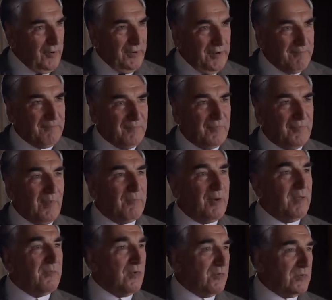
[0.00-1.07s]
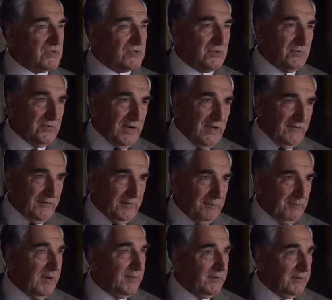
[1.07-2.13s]
A magician. Jim
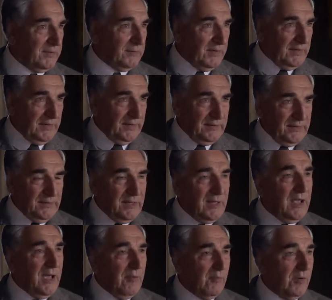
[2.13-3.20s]
Carter, or as you know him, Mr.